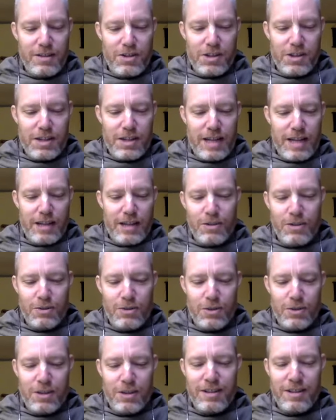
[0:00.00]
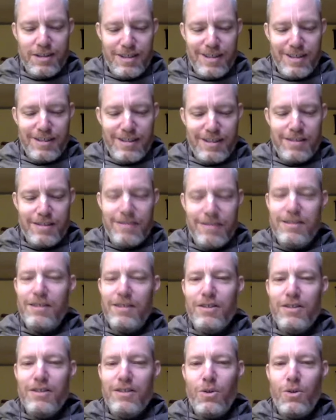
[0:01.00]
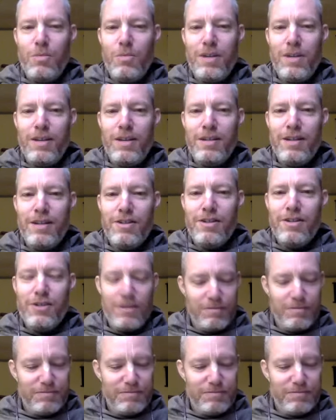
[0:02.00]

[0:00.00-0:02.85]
that alone is a whole meditation.